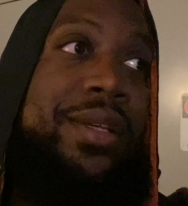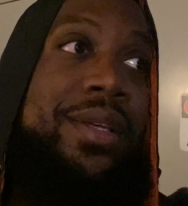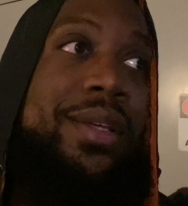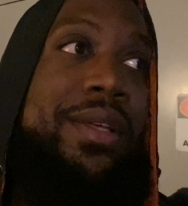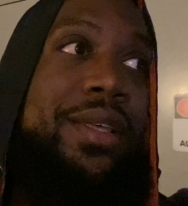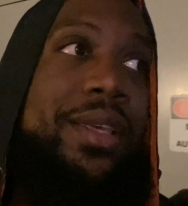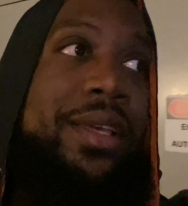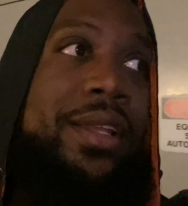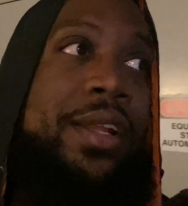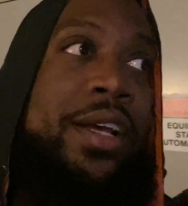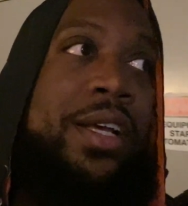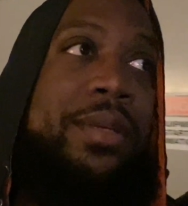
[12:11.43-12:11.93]

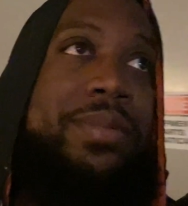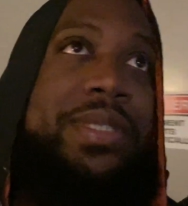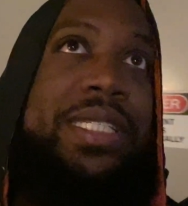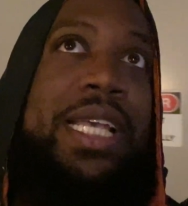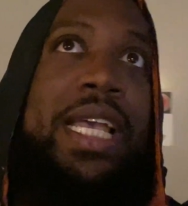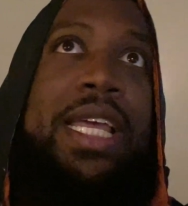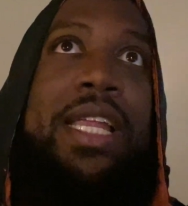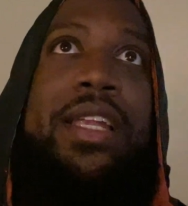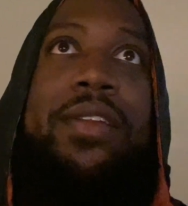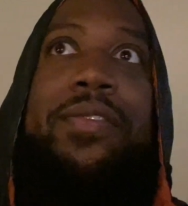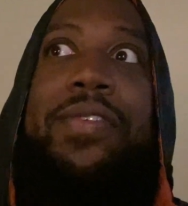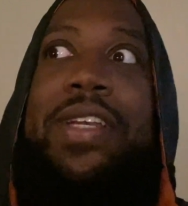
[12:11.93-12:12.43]
You know what I'm
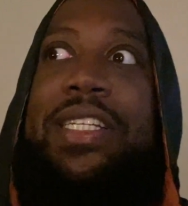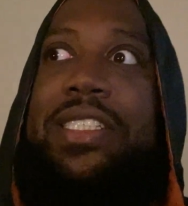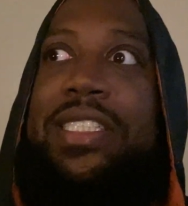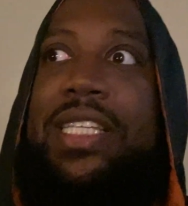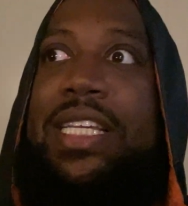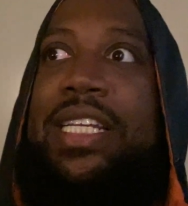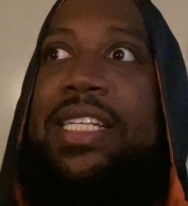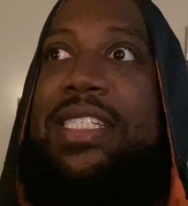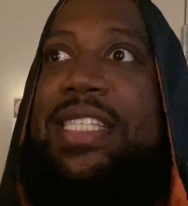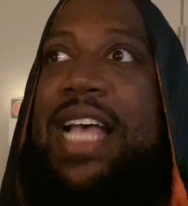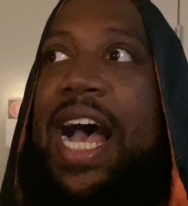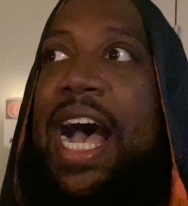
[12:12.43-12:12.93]
saying? Eventually
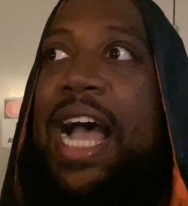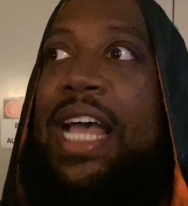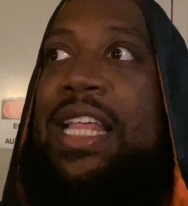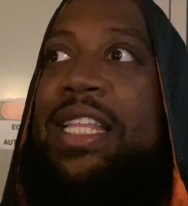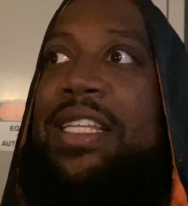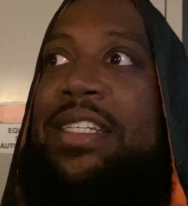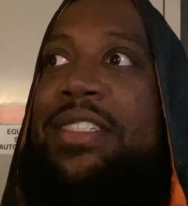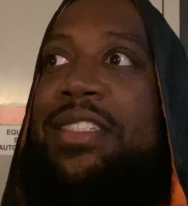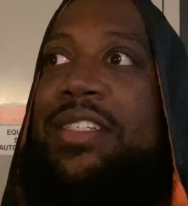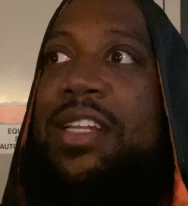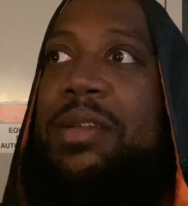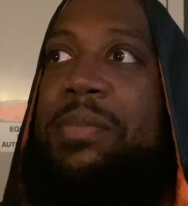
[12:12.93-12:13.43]
this island
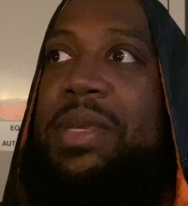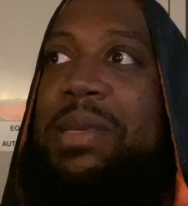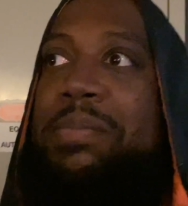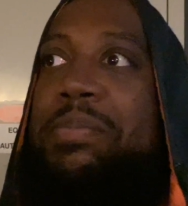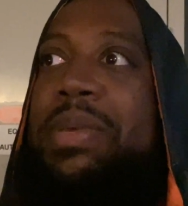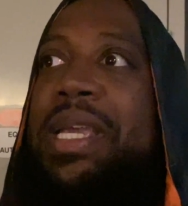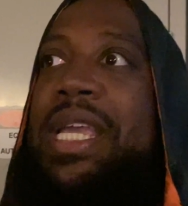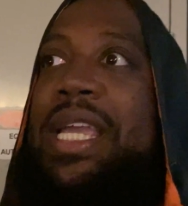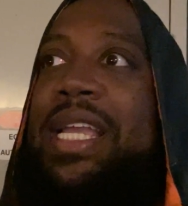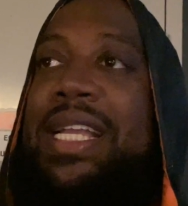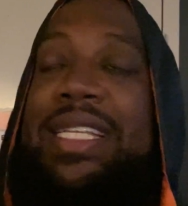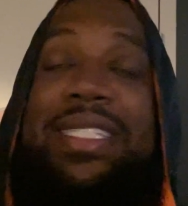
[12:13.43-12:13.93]
is going to be
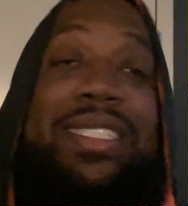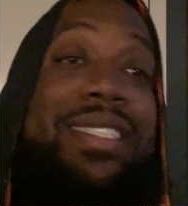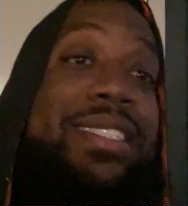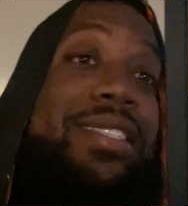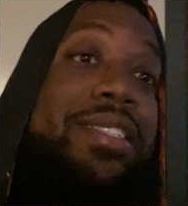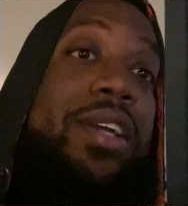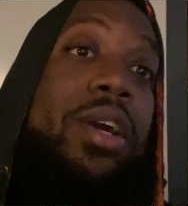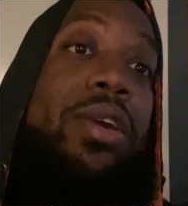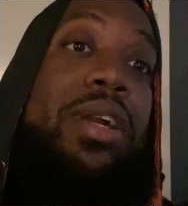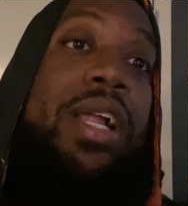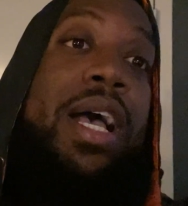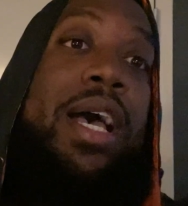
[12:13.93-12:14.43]
big. It's a
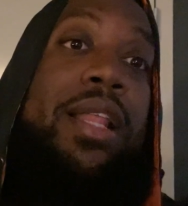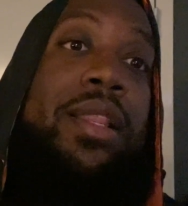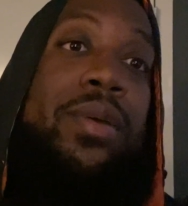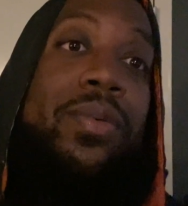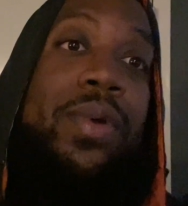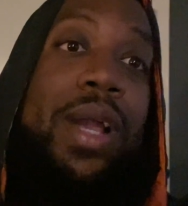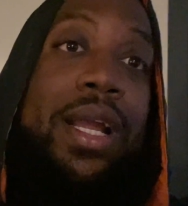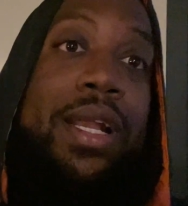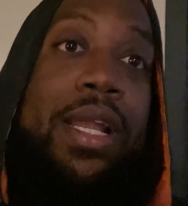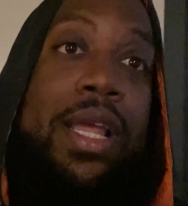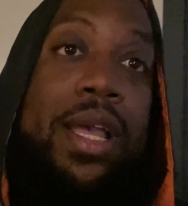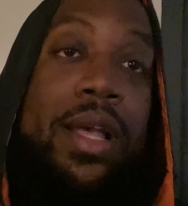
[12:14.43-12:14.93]
deserted island
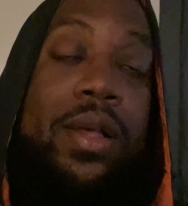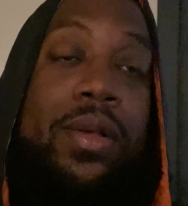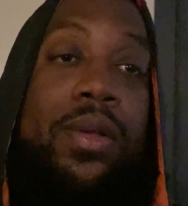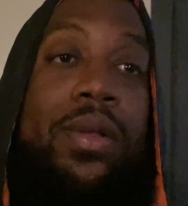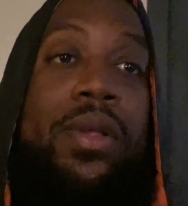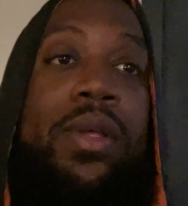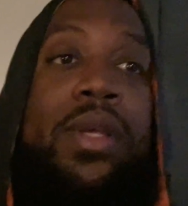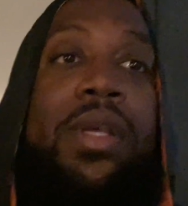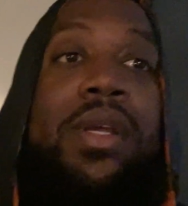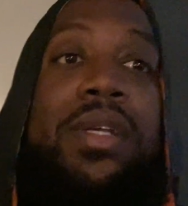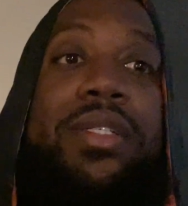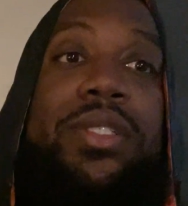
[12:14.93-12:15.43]
right now.
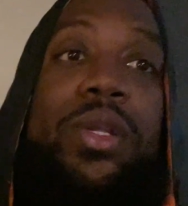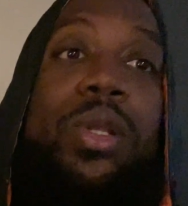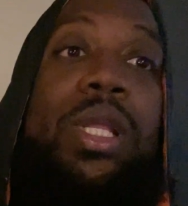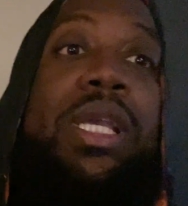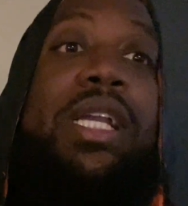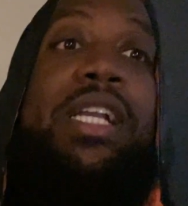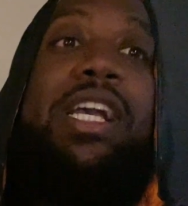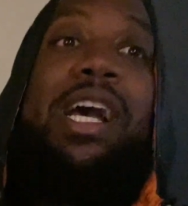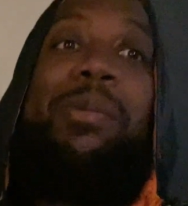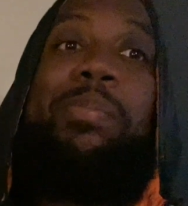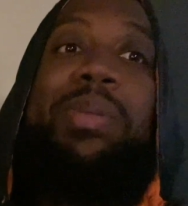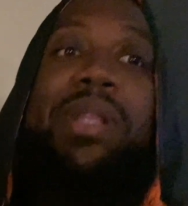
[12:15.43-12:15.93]
It's only a
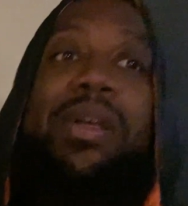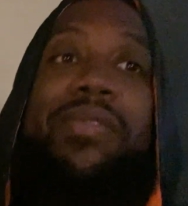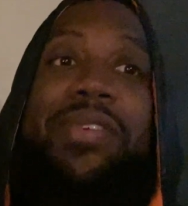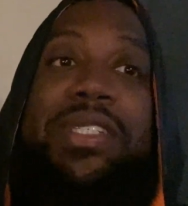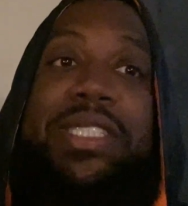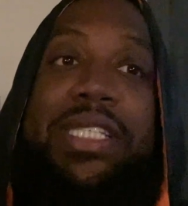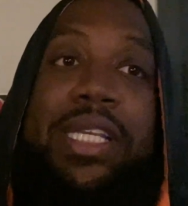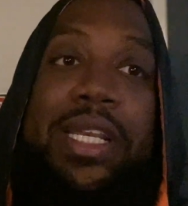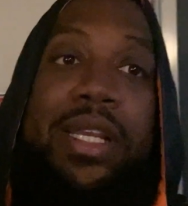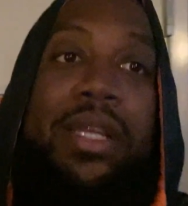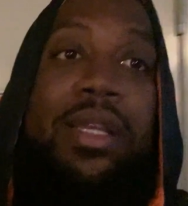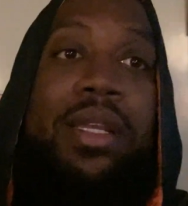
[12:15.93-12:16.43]
couple of us
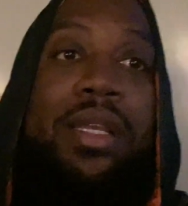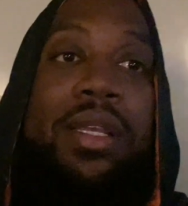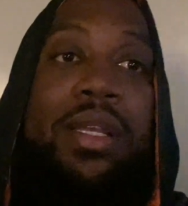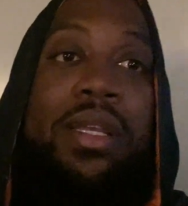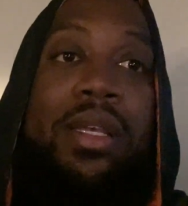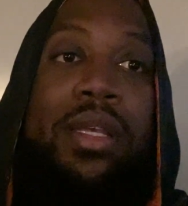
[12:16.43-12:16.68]
here.